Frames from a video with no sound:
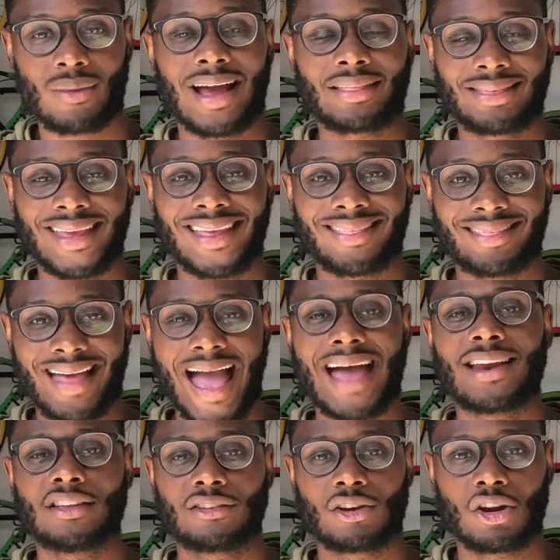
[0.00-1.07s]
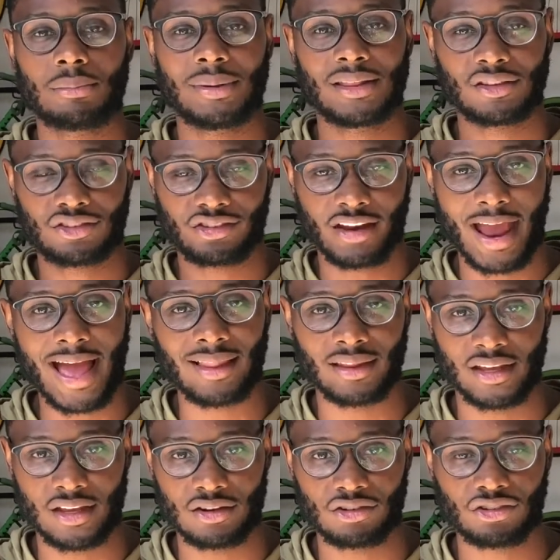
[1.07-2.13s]
I think that is going to be the
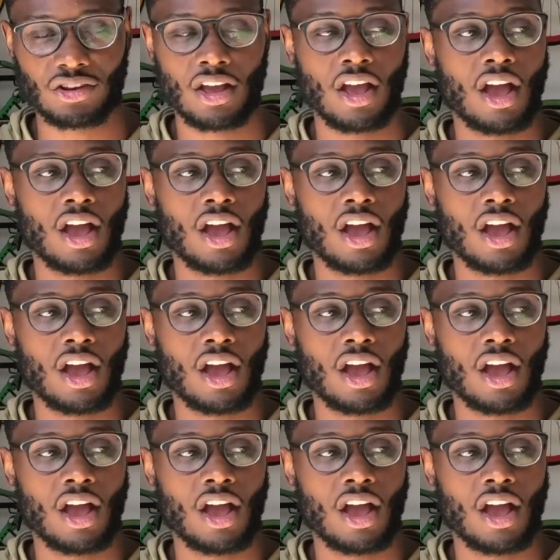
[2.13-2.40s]
challenge